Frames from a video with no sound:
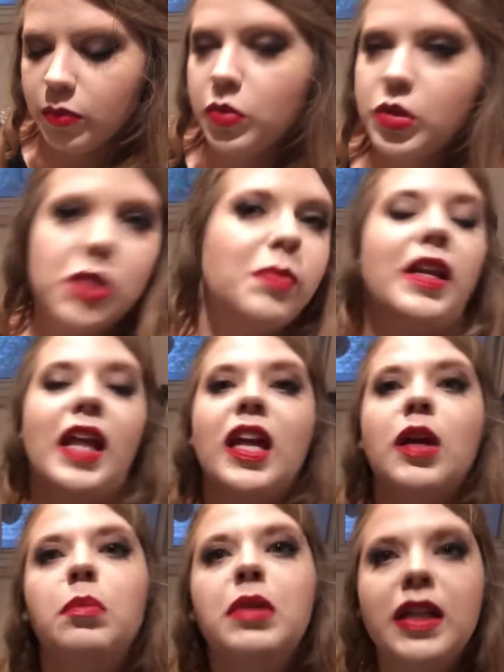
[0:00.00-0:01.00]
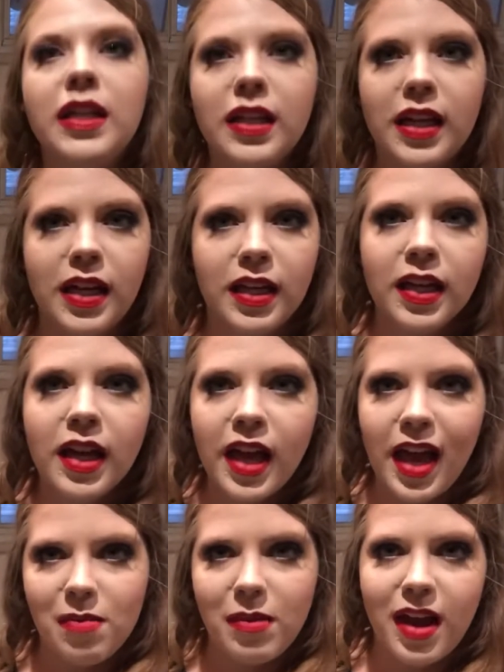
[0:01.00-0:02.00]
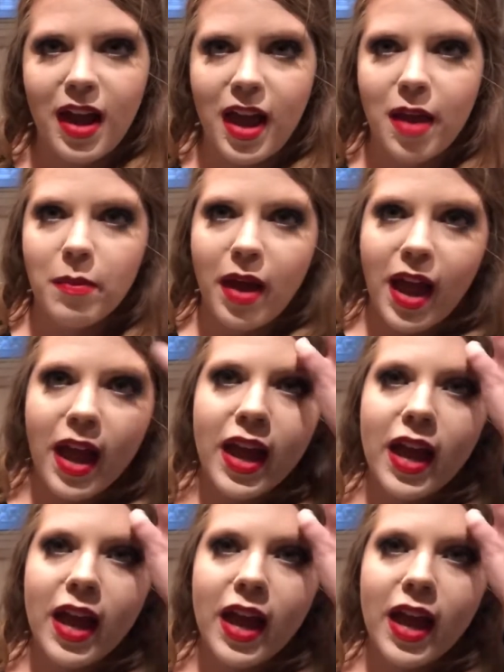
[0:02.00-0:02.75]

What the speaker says: just been like completely MIA. My